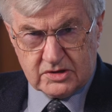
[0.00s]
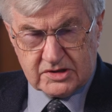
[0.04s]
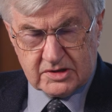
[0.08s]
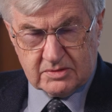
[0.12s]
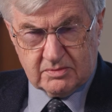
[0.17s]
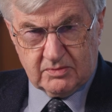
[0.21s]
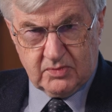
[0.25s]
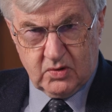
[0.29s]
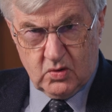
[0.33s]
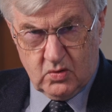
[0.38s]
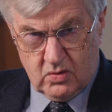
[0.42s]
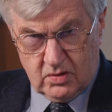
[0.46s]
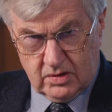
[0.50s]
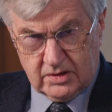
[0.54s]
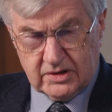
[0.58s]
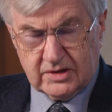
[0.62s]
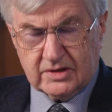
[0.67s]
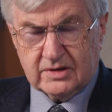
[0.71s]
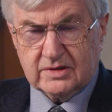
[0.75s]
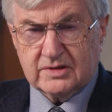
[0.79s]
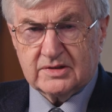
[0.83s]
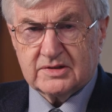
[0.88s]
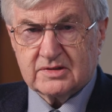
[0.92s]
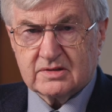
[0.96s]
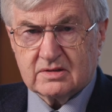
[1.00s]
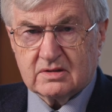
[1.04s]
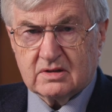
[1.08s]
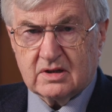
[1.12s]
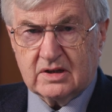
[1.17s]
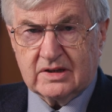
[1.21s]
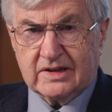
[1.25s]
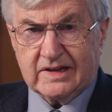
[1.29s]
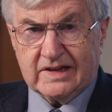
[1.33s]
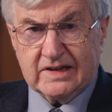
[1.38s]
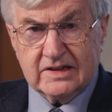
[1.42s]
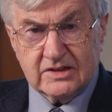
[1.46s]
was important
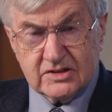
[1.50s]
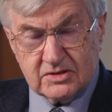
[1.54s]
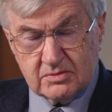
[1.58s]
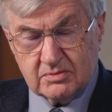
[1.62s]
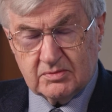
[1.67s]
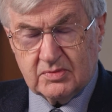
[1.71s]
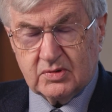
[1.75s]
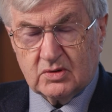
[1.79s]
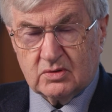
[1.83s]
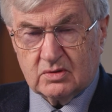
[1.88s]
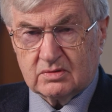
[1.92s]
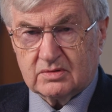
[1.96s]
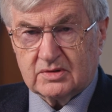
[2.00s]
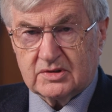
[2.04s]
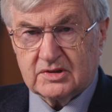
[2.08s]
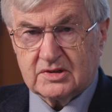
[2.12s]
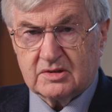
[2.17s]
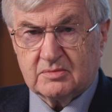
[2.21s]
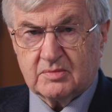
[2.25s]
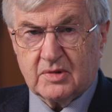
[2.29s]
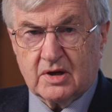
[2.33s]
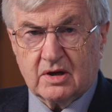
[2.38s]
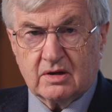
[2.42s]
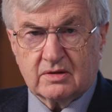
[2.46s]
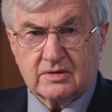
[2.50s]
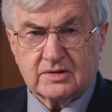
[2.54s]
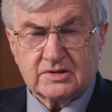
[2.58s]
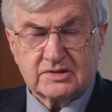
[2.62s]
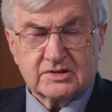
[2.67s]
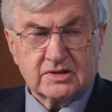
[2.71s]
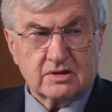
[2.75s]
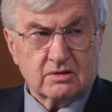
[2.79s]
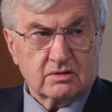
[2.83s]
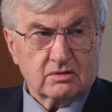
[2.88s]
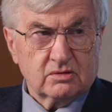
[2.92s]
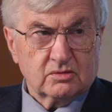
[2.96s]
and is important about the
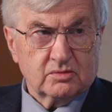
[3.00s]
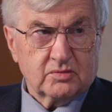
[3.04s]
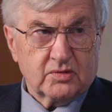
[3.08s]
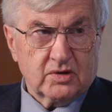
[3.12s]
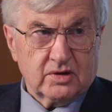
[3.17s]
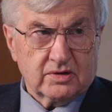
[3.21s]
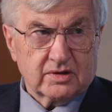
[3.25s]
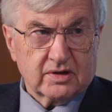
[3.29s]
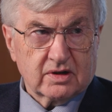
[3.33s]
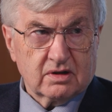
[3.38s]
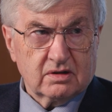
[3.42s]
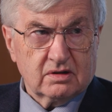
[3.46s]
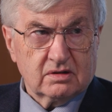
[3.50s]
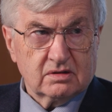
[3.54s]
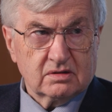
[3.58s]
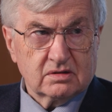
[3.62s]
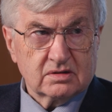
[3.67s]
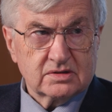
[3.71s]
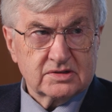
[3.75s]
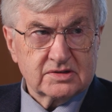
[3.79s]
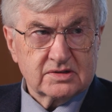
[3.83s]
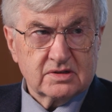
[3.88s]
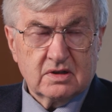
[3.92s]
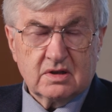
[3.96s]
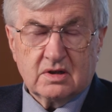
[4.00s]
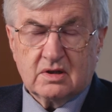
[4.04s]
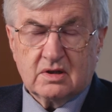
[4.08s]
so-called protocols,